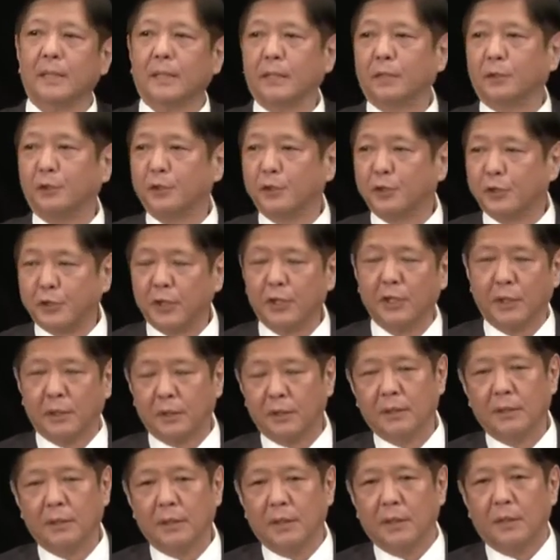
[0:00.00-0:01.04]

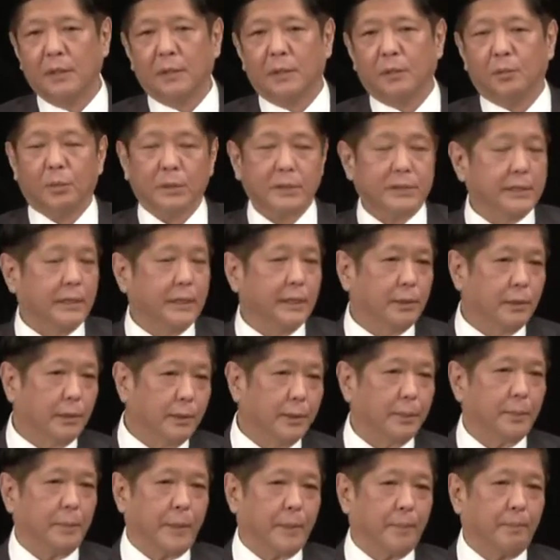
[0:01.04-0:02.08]
concern was the
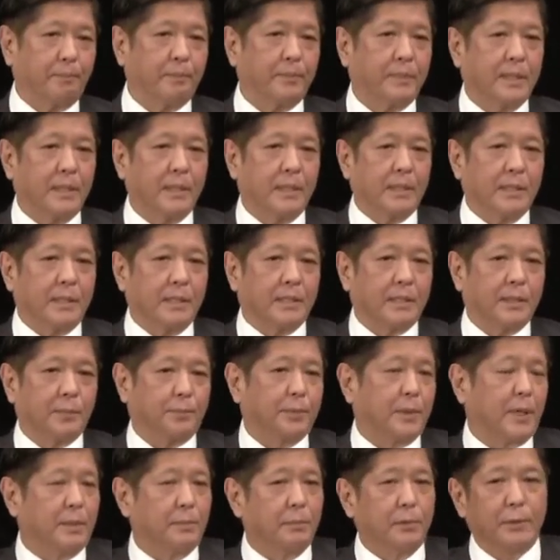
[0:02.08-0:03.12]
economy. The
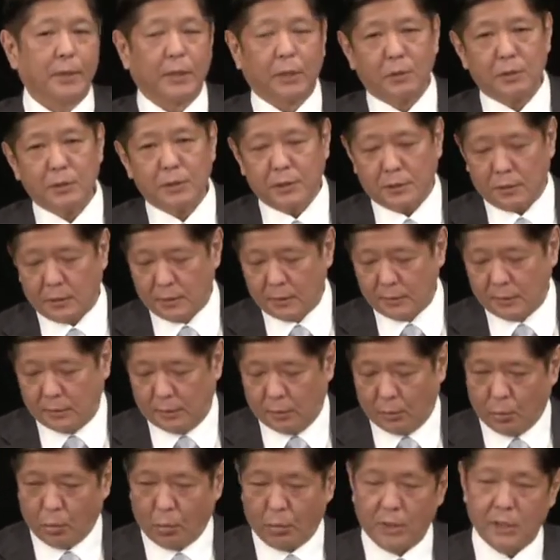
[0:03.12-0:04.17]
primary concern
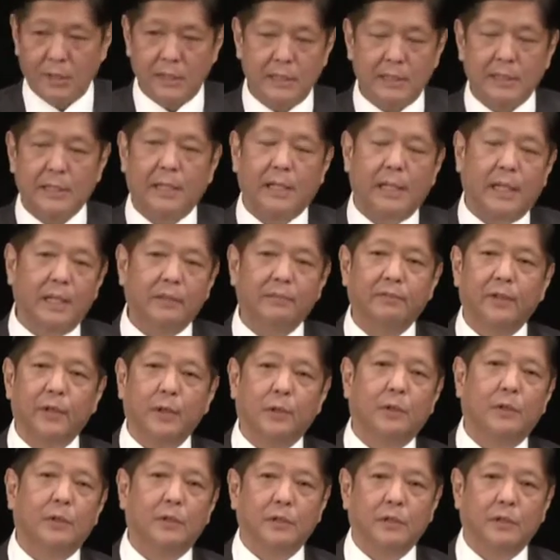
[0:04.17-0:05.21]
was the
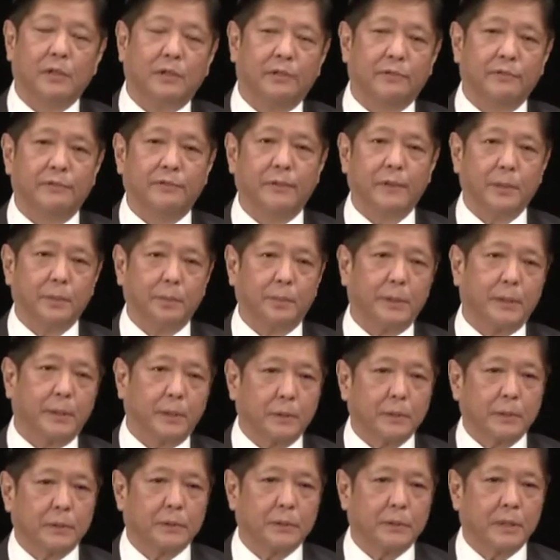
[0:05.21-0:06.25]
livelihood of
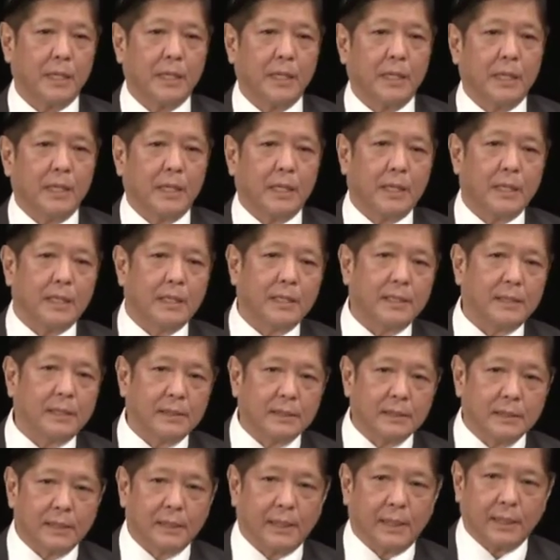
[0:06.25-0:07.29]
Filipinos.
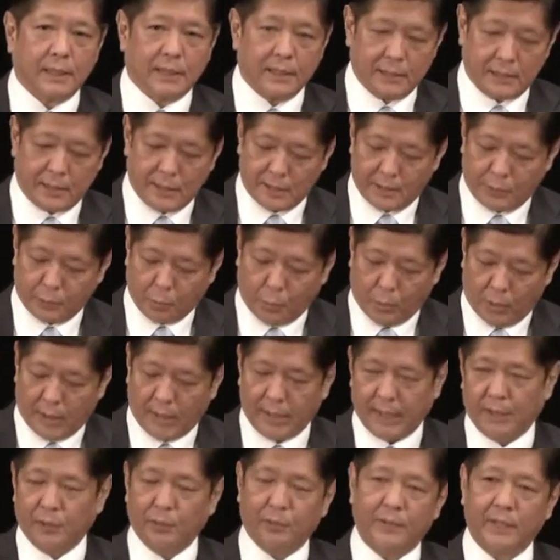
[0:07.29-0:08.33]
And uh, this is
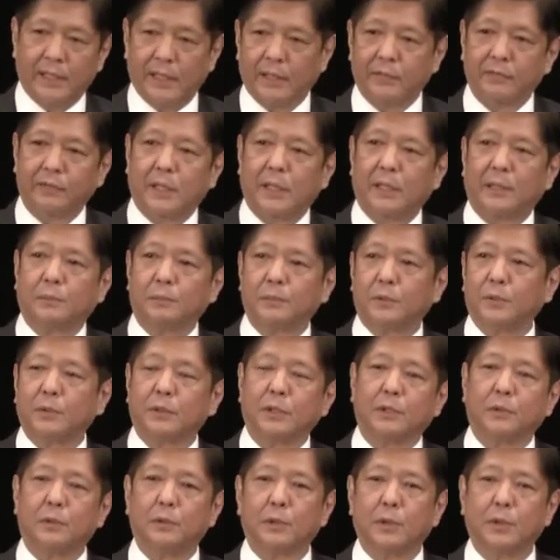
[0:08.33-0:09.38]
why we have come to the
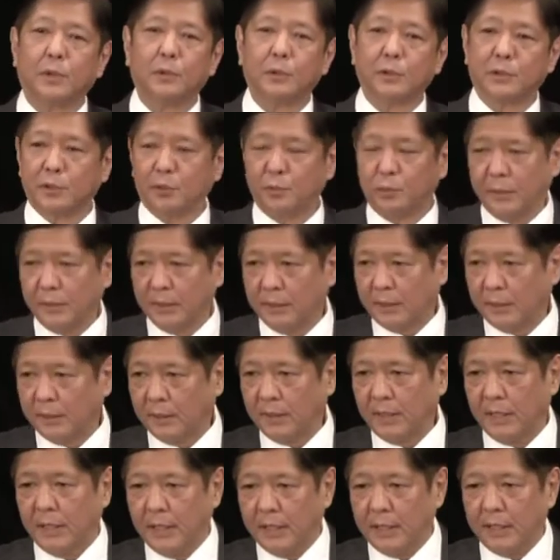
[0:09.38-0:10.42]
conclusion with uh,
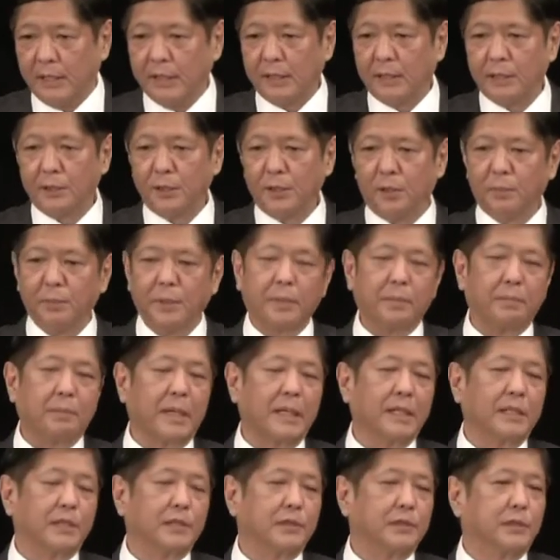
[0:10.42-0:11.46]
economic
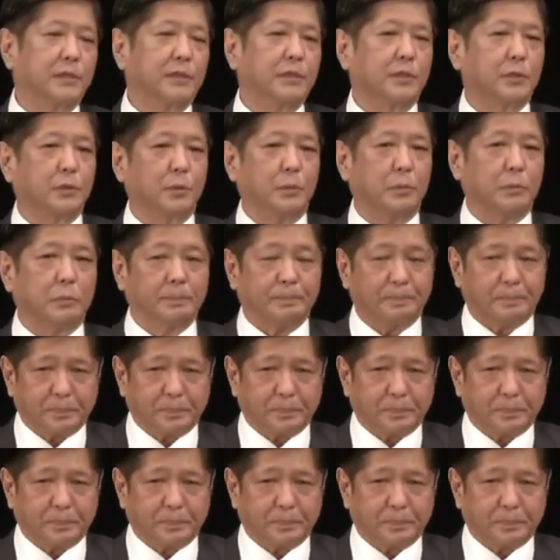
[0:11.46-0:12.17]
managers who